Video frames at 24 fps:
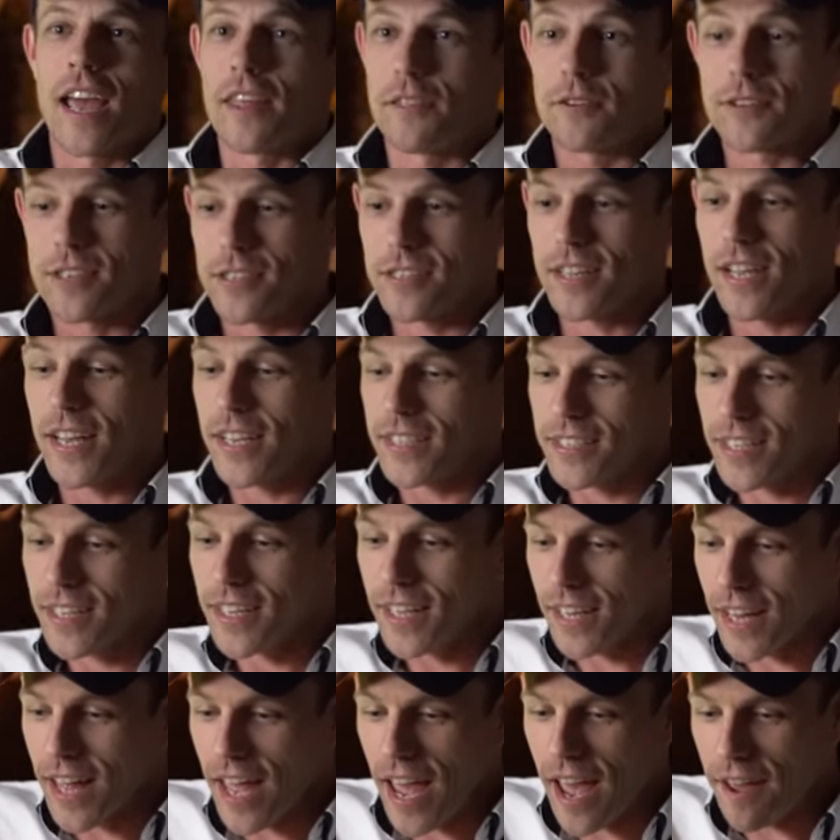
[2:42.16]
And they're slicks,
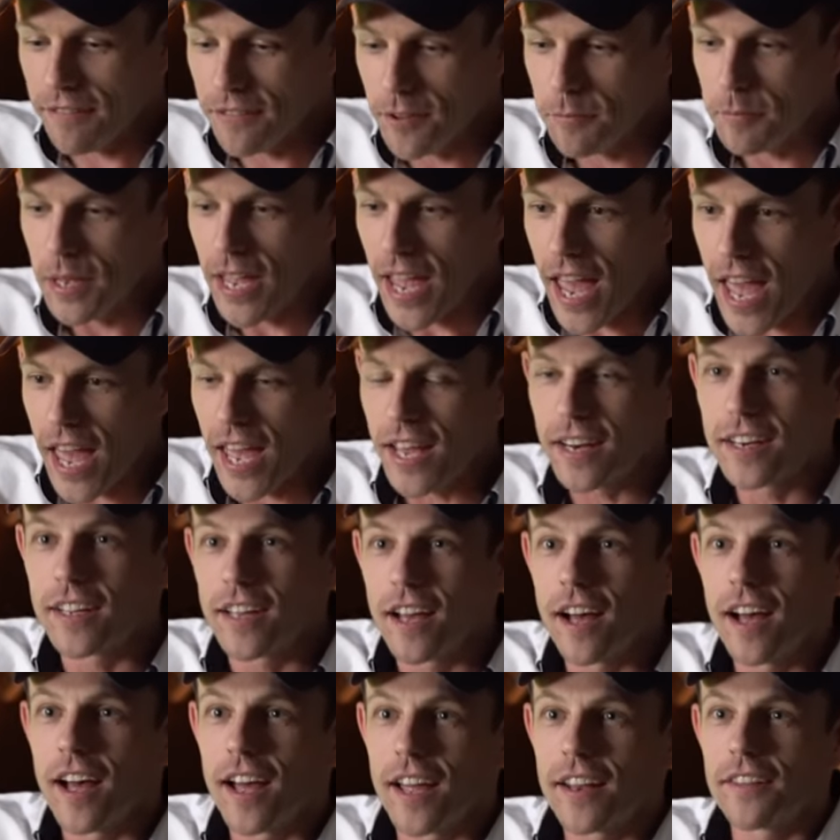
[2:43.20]
and then they have to be
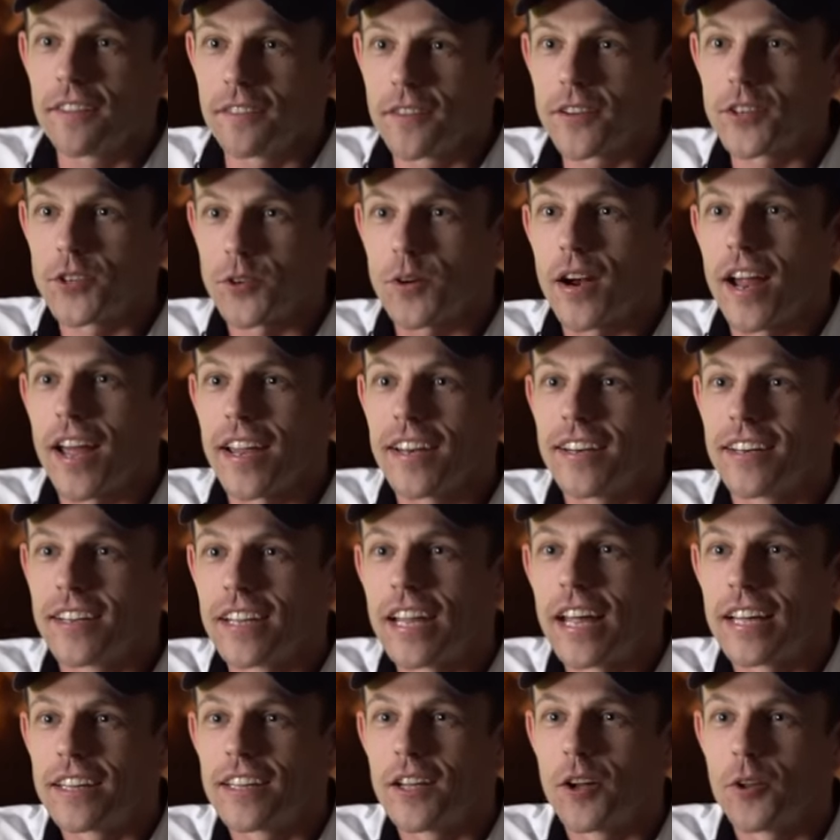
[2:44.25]
hand-cut, the tread,
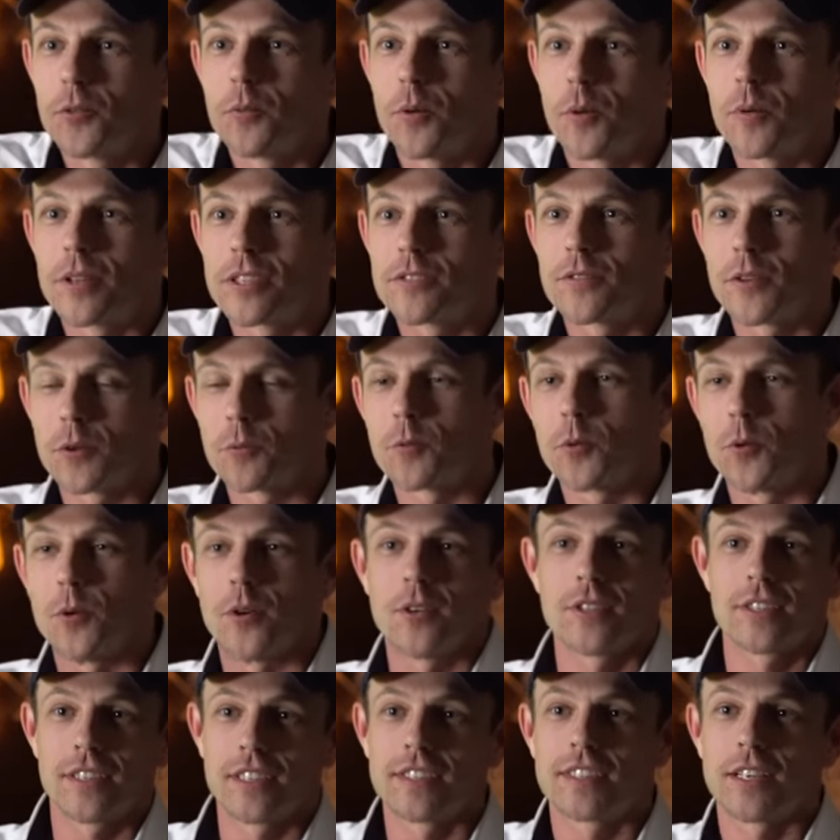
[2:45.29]
like the old one was for the
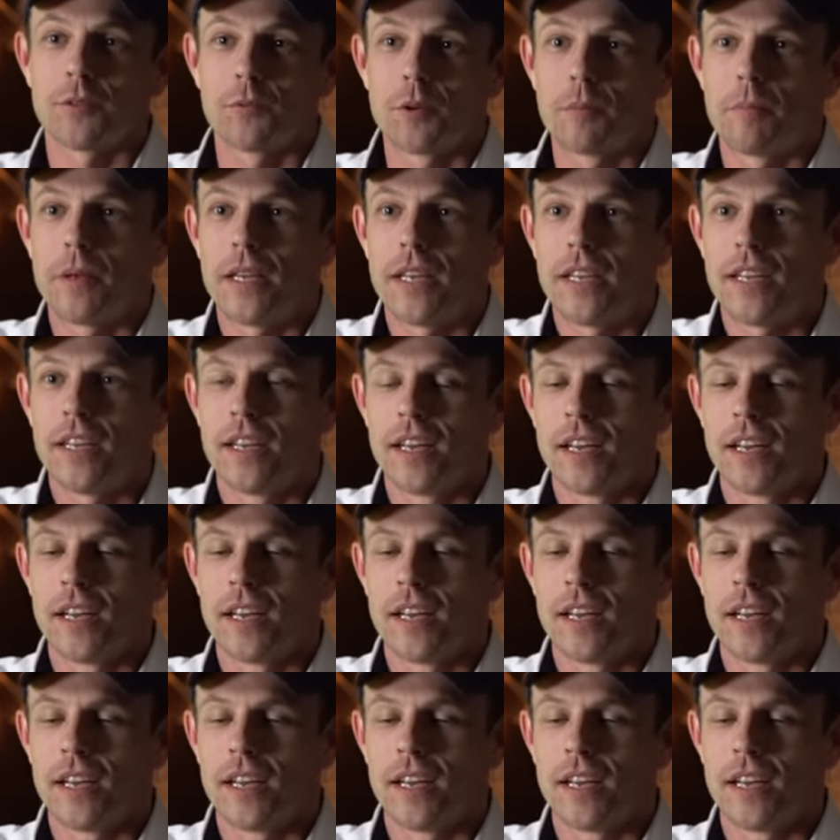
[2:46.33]
rules, because it would be